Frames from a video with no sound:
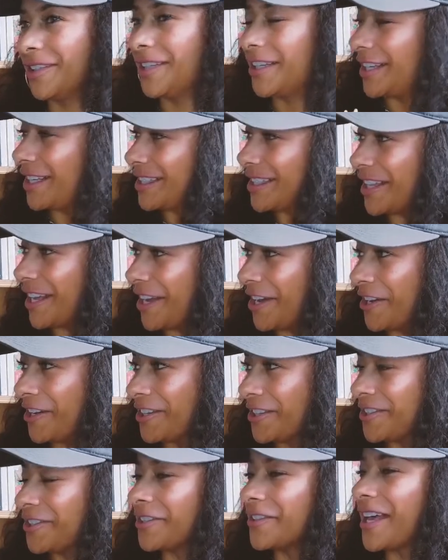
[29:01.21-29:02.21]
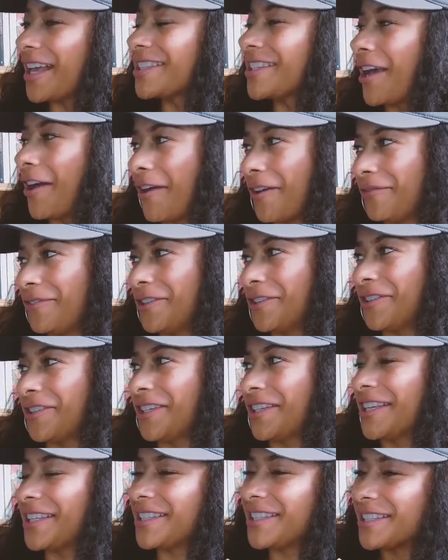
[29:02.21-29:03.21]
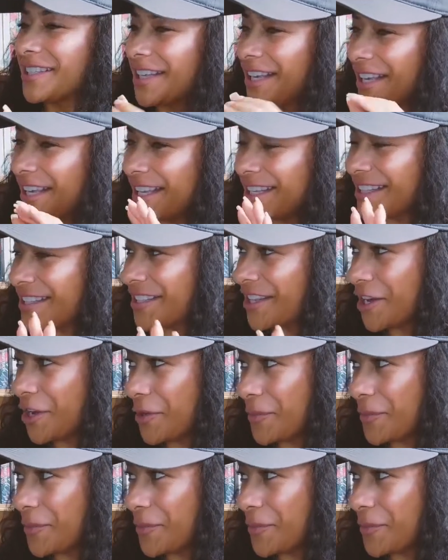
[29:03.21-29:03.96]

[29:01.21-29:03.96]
It's theirs. So that's how I view it. It's their